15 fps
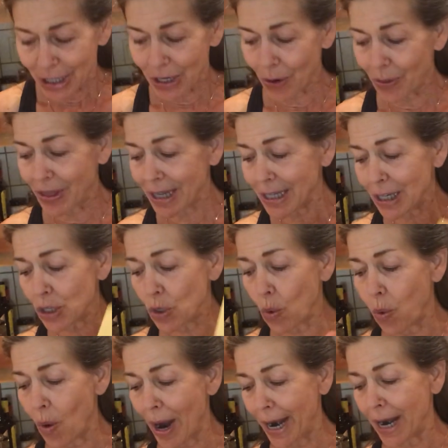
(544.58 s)
So this is
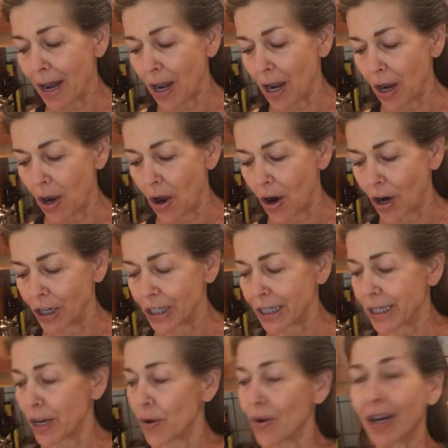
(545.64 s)
quite a large,
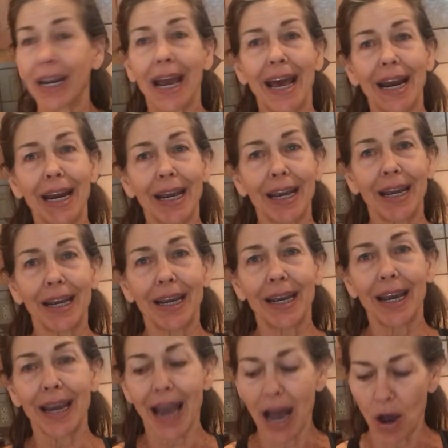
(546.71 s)
it's an organic
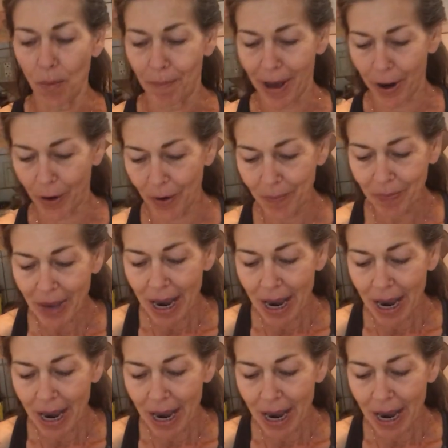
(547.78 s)
cacao butter.